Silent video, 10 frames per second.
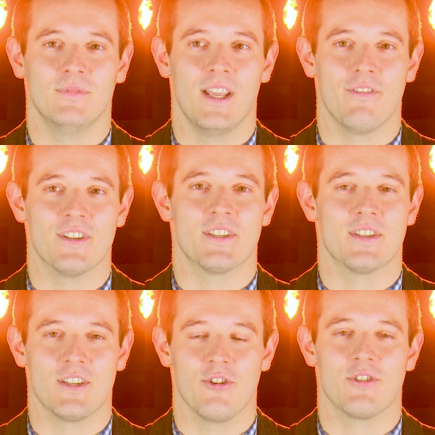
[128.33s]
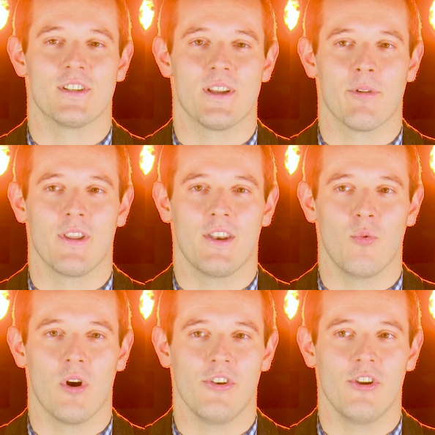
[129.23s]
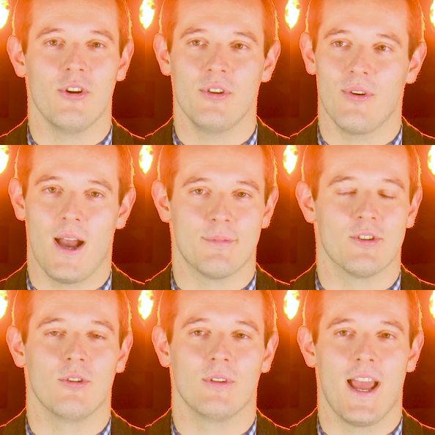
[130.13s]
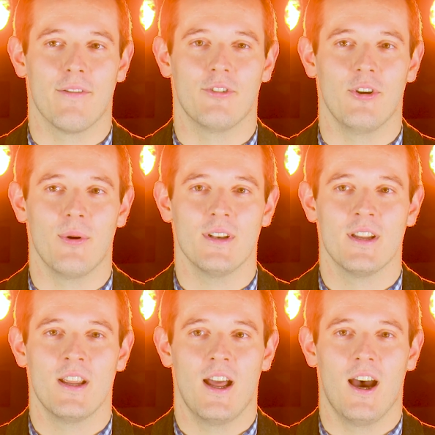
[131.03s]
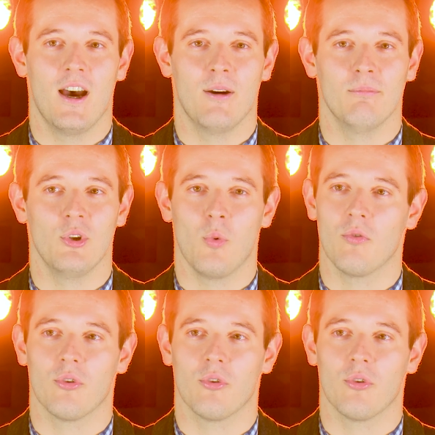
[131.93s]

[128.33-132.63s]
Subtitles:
If this is seriously something that you want to do, you absolutely have to do it. You won't